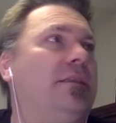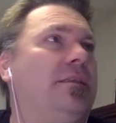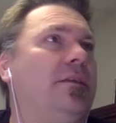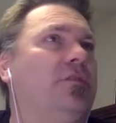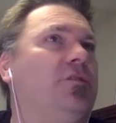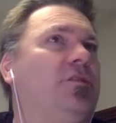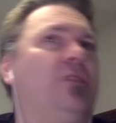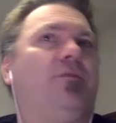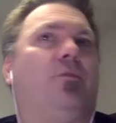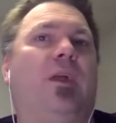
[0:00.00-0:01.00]
there's
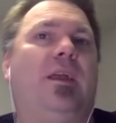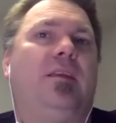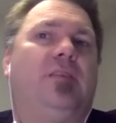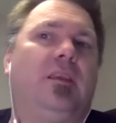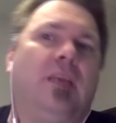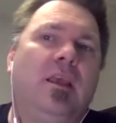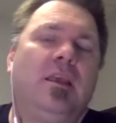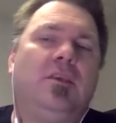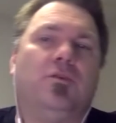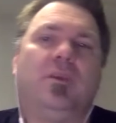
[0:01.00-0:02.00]
different ways and
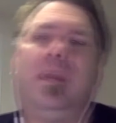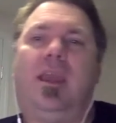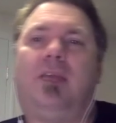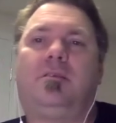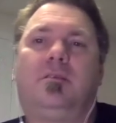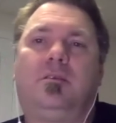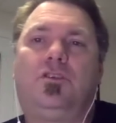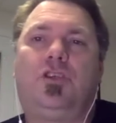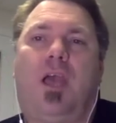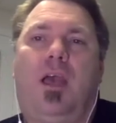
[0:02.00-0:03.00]
you can't
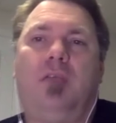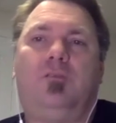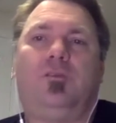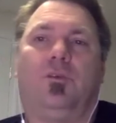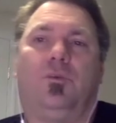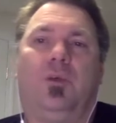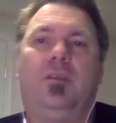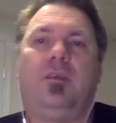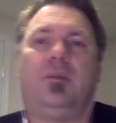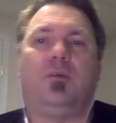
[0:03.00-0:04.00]
chat. So the one
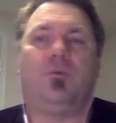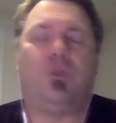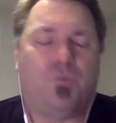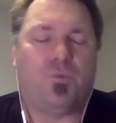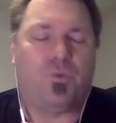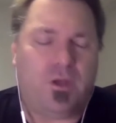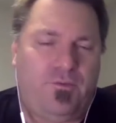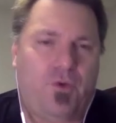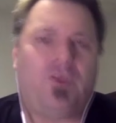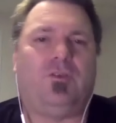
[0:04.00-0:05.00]
thing that we really
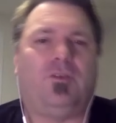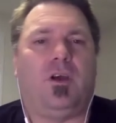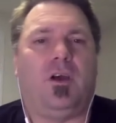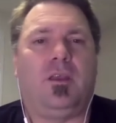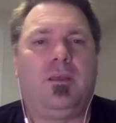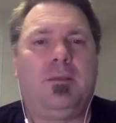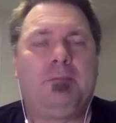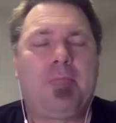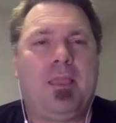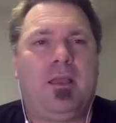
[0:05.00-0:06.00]
focused on,
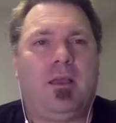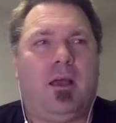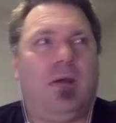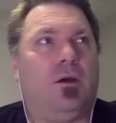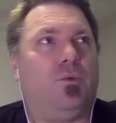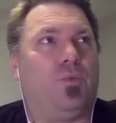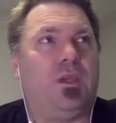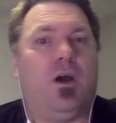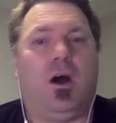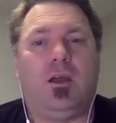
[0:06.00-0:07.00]

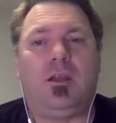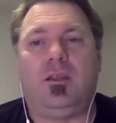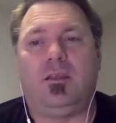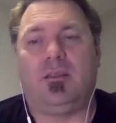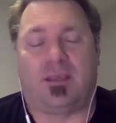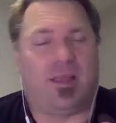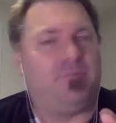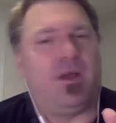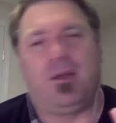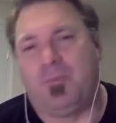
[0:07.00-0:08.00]
we audited, like
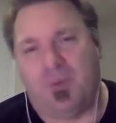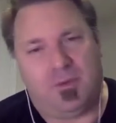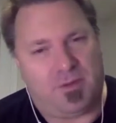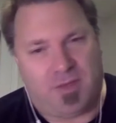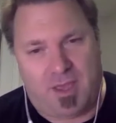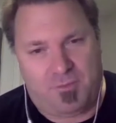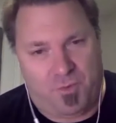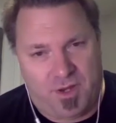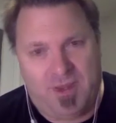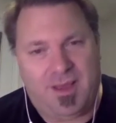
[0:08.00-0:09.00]
I'm
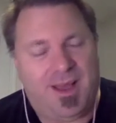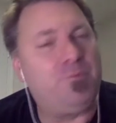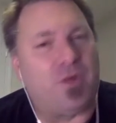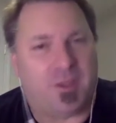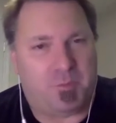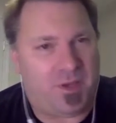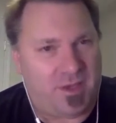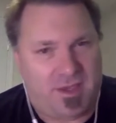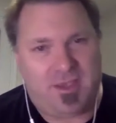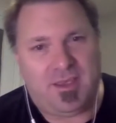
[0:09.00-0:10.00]
really
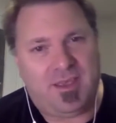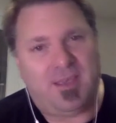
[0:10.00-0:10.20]
picky.